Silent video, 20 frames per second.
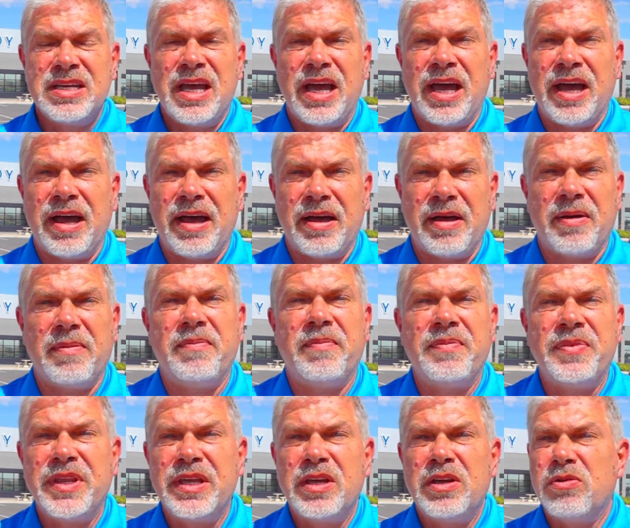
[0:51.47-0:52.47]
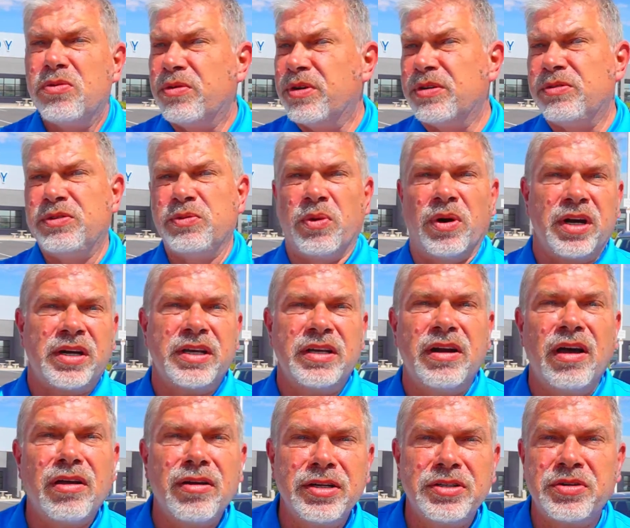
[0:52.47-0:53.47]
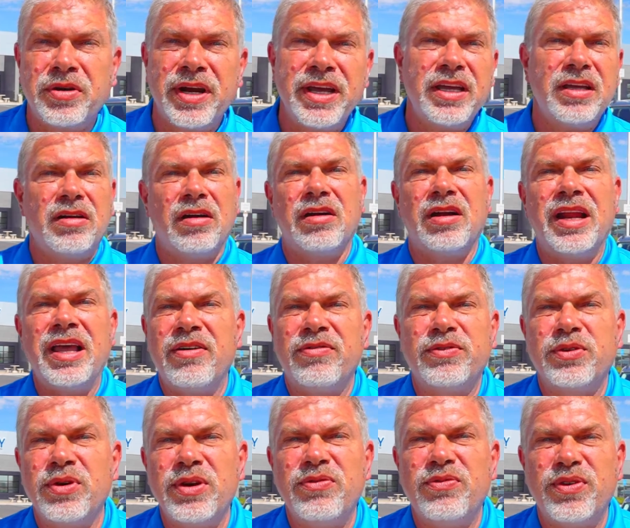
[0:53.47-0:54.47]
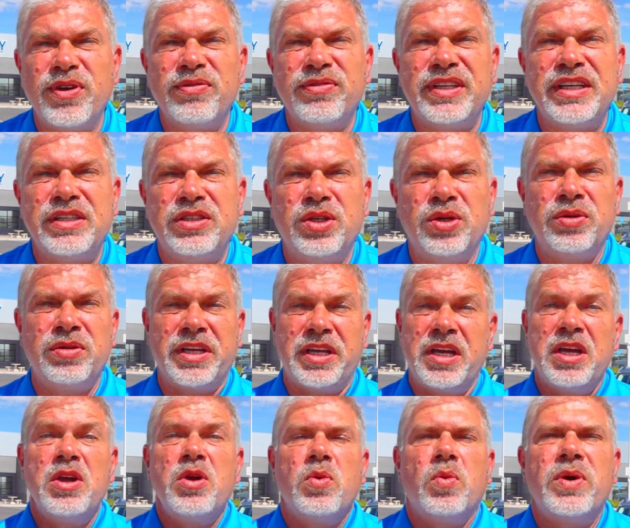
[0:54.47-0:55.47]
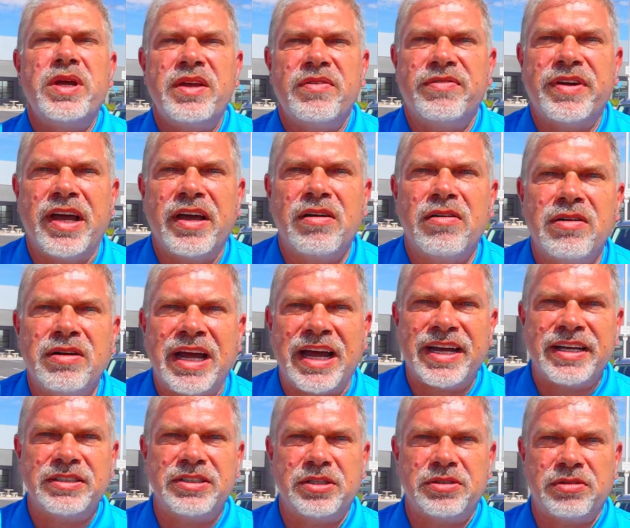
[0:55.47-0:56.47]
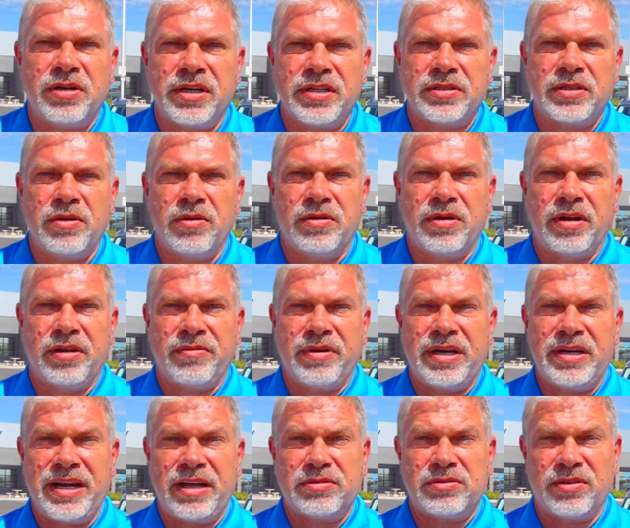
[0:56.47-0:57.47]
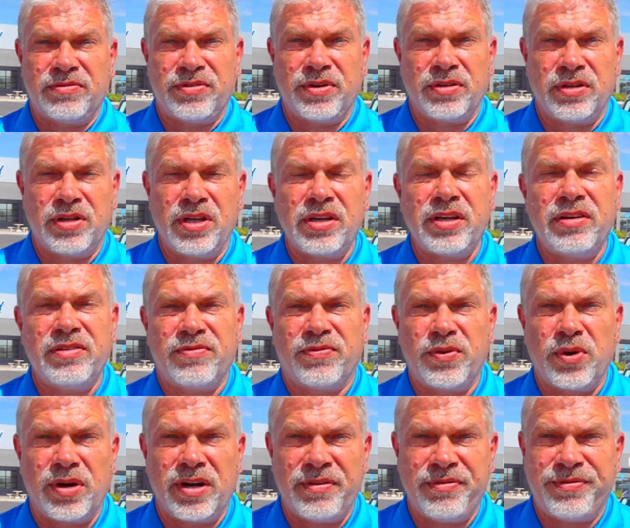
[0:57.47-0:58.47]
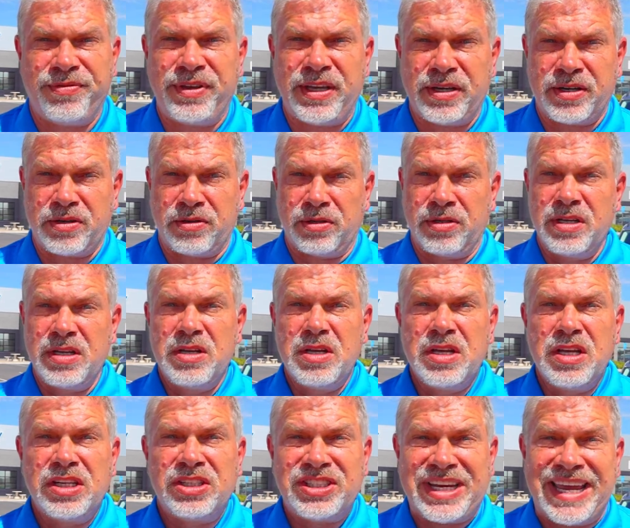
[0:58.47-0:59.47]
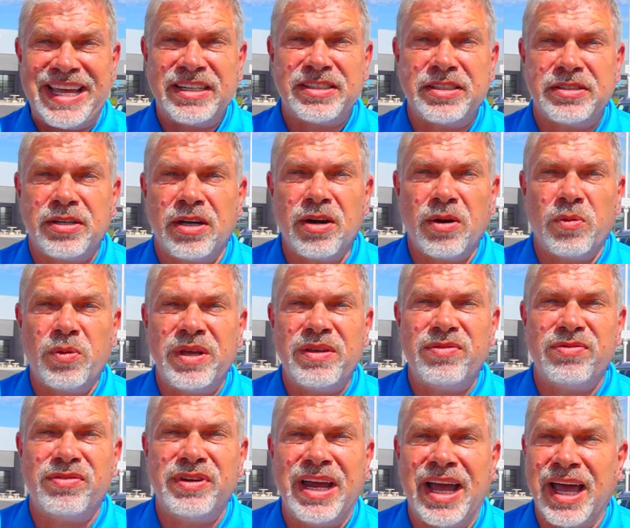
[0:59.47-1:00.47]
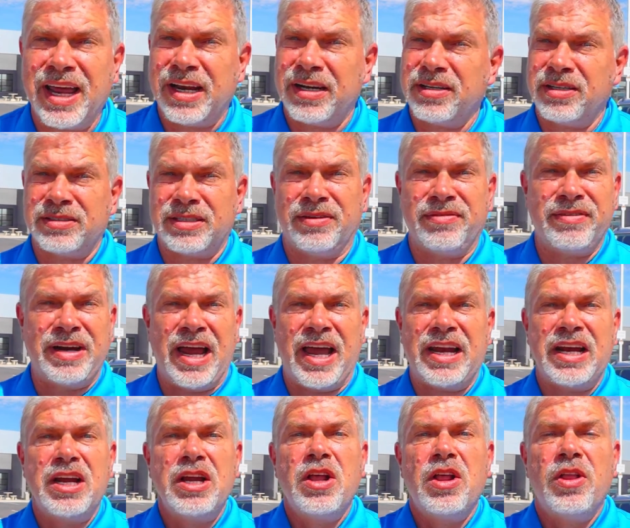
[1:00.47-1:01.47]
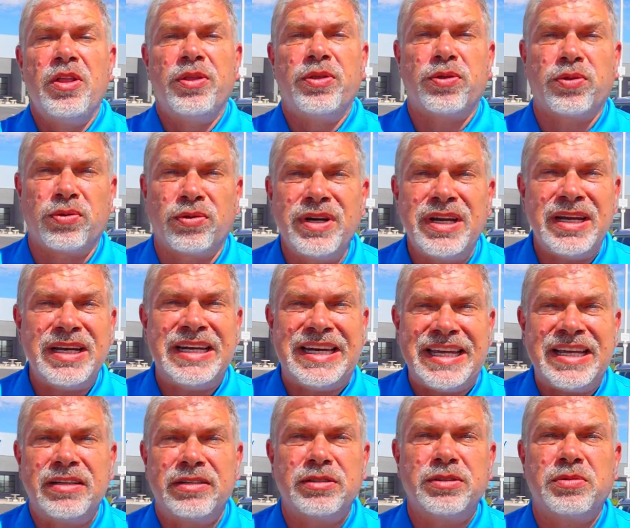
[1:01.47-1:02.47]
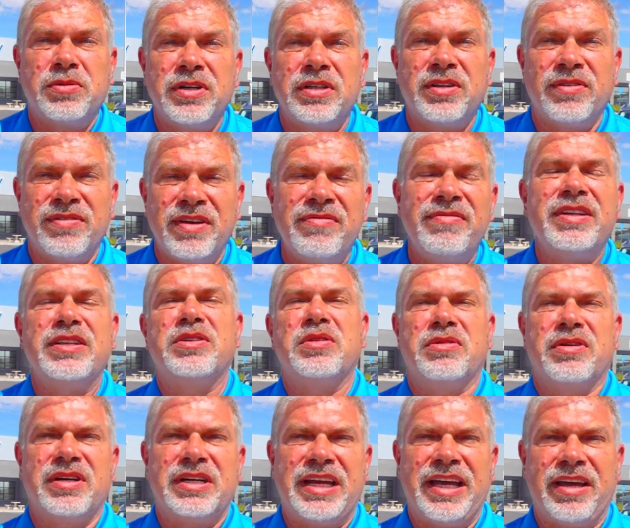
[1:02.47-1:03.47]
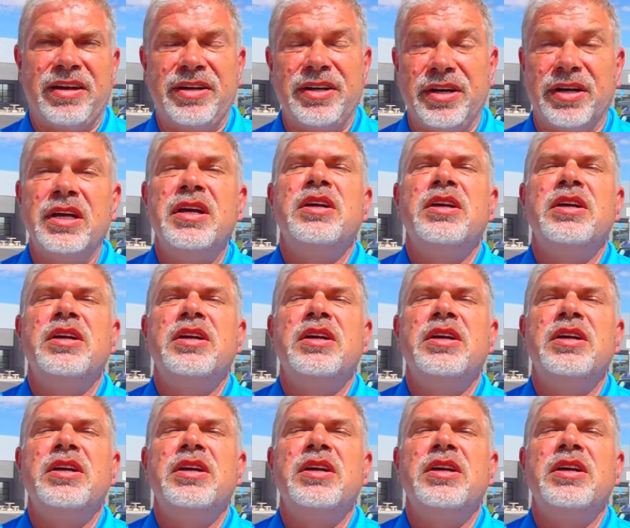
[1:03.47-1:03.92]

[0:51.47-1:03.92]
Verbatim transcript: Um, we're working on a trade on an F-350 dually. We have got all kinds of trucks going on right now. So if you're looking for a vehicle, chances are we've got it because I've got three dealers worth of inventory down here.